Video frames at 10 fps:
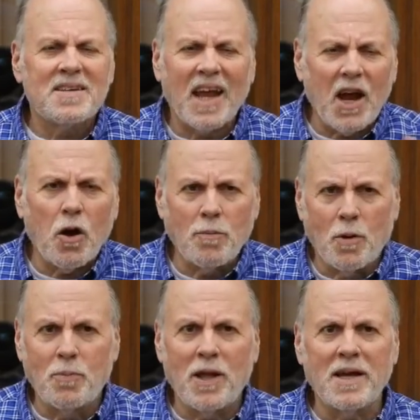
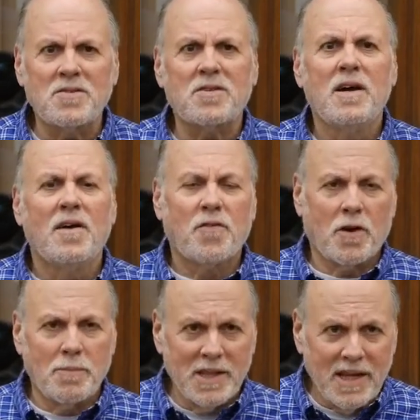Terrible place
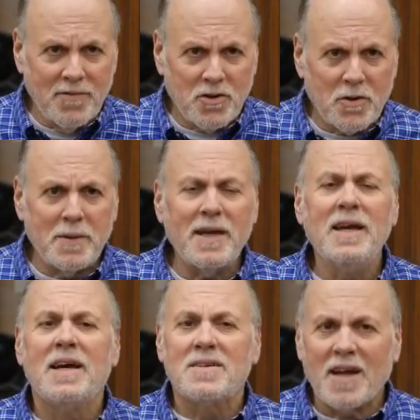for a believer to
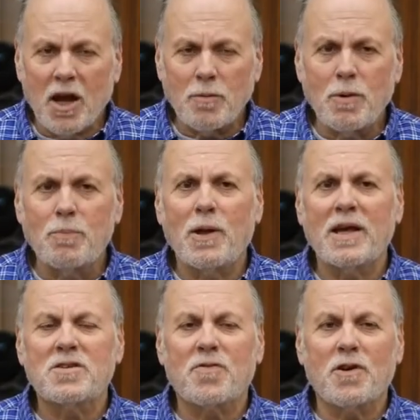be, terrible
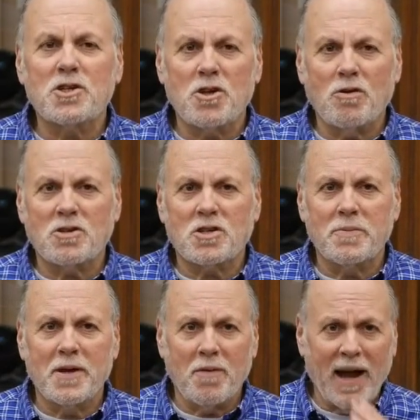place for a church
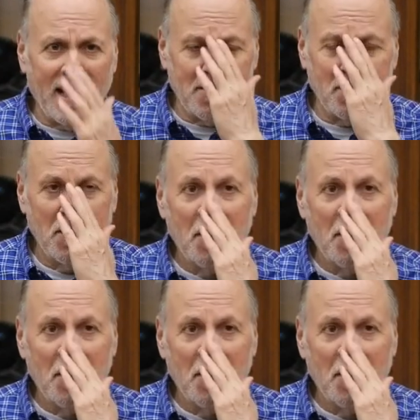to be, right?